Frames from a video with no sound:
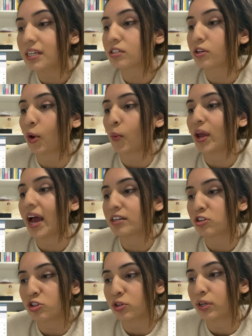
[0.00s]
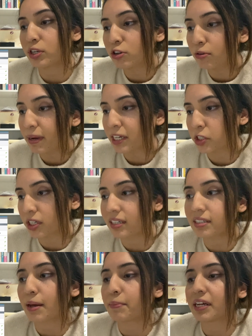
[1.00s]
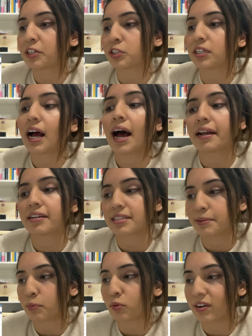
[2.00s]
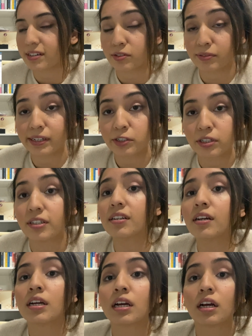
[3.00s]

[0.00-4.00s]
So we had to do a new patient examination and a simple restoration.